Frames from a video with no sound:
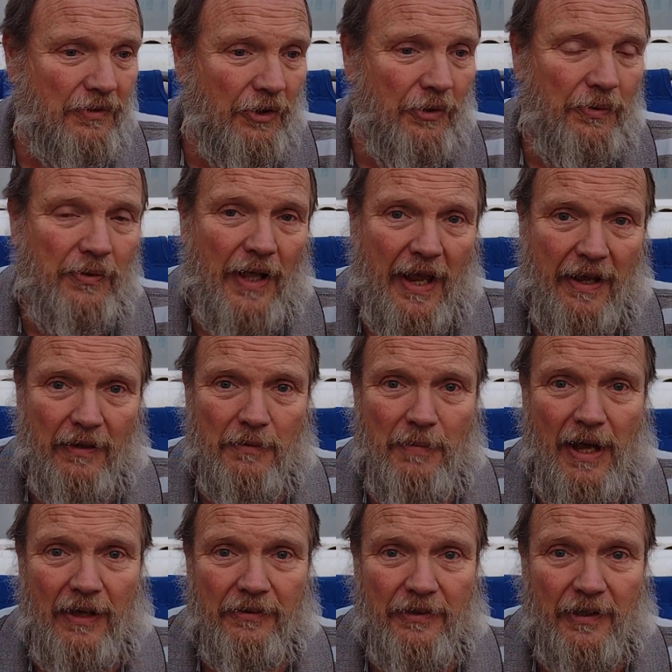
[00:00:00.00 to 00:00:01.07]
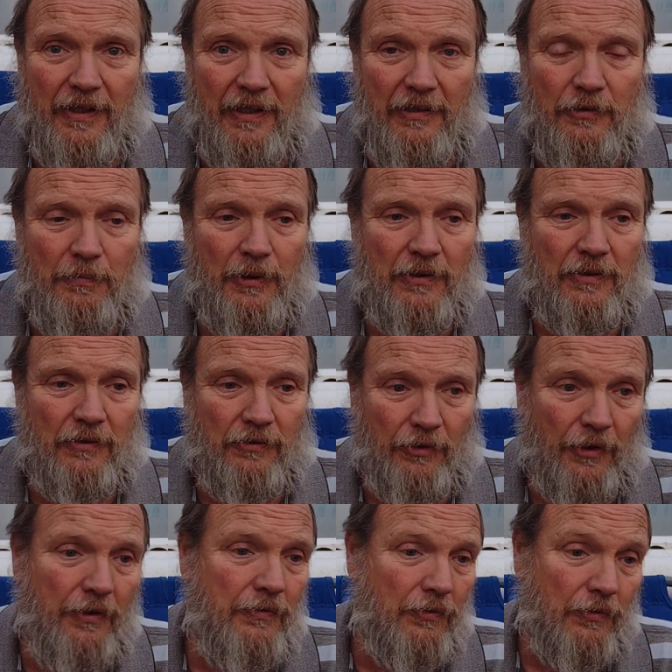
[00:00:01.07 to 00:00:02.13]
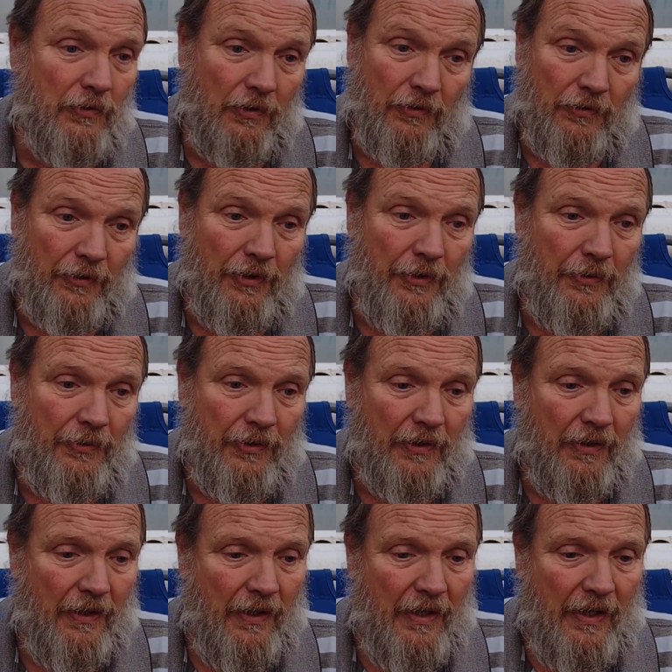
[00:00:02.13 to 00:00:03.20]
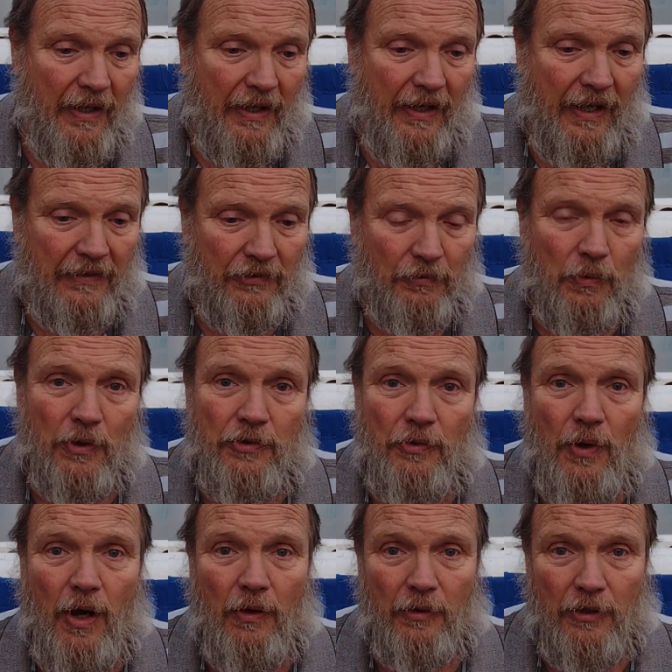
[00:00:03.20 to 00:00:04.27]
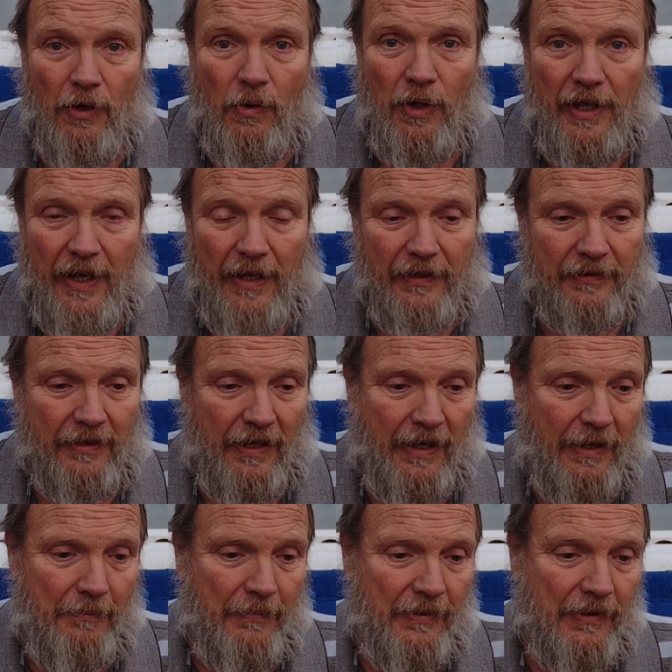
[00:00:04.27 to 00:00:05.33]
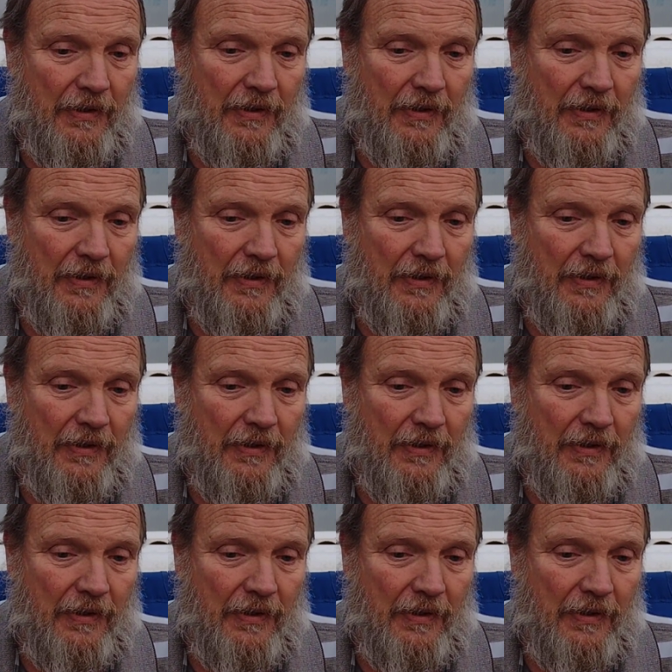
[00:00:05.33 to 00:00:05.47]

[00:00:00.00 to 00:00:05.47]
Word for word: too down about things, but the truth's the truth, and, and I just want you all to know ahead of time.